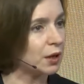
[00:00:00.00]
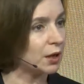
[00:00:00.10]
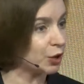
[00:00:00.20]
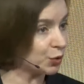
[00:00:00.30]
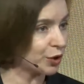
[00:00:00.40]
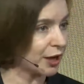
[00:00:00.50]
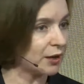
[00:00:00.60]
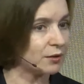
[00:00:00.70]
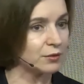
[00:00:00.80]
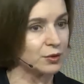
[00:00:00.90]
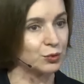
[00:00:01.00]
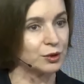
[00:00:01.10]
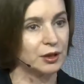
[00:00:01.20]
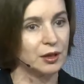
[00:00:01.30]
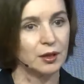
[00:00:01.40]
Ukraine through
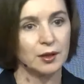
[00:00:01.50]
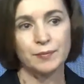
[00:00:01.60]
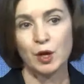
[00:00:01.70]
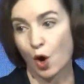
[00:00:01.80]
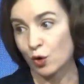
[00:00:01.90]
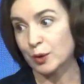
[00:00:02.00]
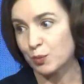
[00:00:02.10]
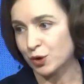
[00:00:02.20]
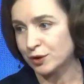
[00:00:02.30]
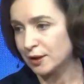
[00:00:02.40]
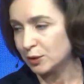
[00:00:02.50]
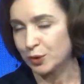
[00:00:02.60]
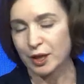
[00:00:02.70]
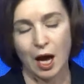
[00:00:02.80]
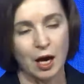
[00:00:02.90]
the only port that we
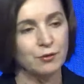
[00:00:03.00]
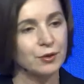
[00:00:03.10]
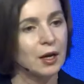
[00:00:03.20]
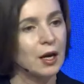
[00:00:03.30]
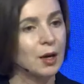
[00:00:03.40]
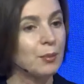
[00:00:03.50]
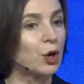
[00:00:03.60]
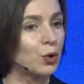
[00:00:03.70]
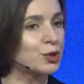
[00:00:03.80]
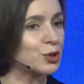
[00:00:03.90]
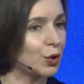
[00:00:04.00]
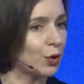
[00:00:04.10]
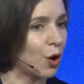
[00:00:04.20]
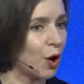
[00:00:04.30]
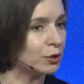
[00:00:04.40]
have, but also
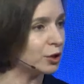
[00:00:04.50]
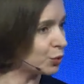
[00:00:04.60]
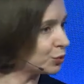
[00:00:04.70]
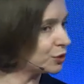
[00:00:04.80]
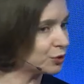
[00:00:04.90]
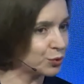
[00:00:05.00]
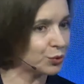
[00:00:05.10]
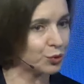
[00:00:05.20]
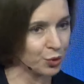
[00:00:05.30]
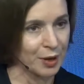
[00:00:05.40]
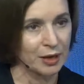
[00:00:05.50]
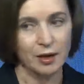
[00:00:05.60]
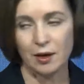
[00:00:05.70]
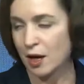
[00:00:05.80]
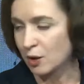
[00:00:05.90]
on the route to Romania,
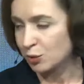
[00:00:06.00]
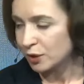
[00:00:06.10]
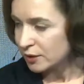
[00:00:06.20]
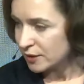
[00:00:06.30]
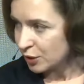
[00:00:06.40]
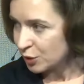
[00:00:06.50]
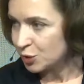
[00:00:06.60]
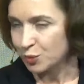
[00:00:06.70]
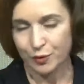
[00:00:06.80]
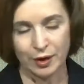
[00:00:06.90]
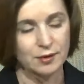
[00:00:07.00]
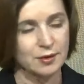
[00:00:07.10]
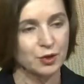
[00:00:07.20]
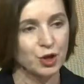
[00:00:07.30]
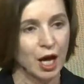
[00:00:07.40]
and will continue to provide
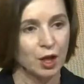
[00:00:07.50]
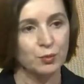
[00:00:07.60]
such help.